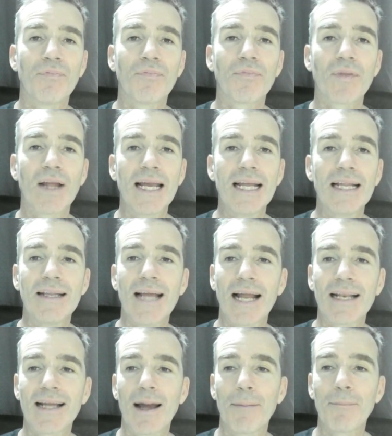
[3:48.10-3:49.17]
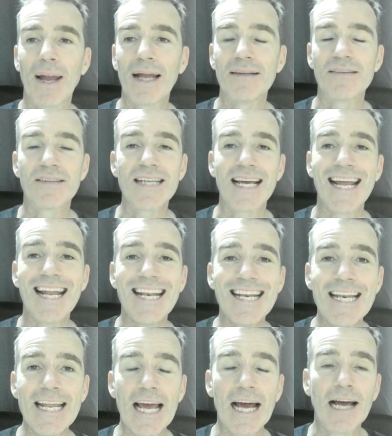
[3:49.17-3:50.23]
He had campaigns to
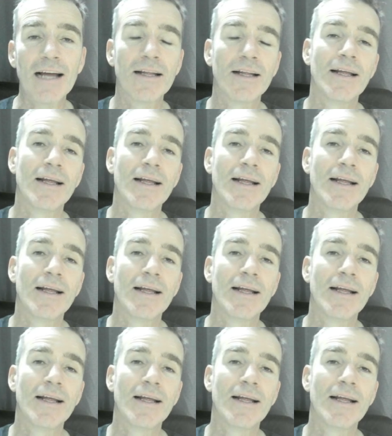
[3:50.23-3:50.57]
India.